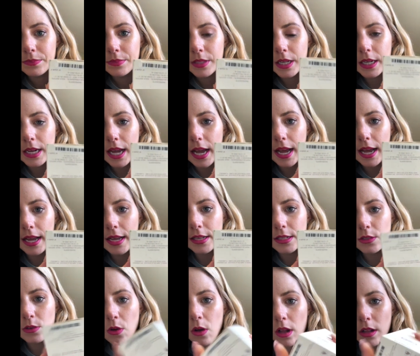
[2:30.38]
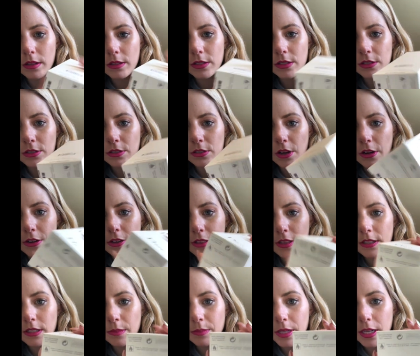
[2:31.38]
it has all, sorry,
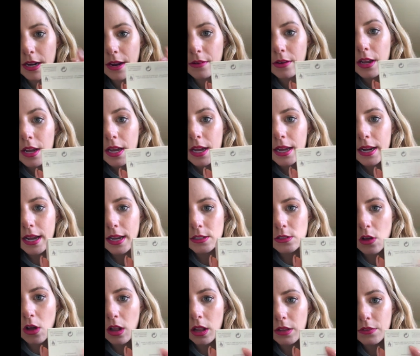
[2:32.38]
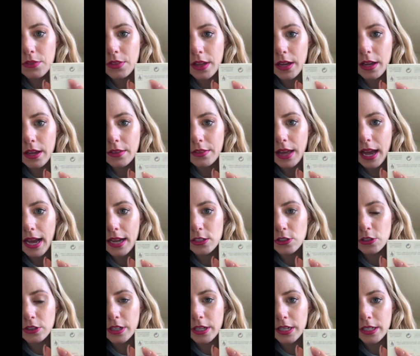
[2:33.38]
that's upside down. It has all of the
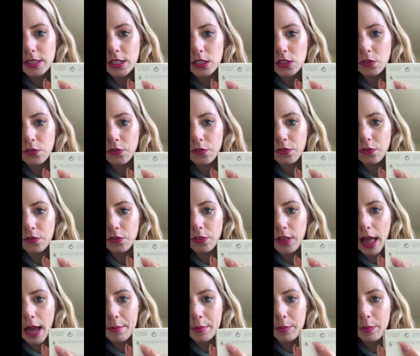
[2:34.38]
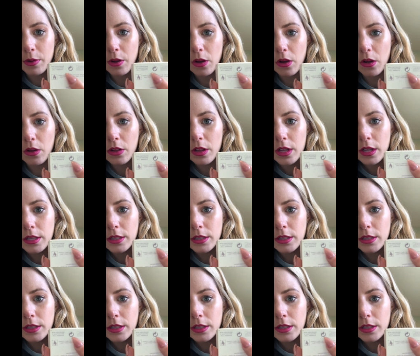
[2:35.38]
hazardous, it's flammable.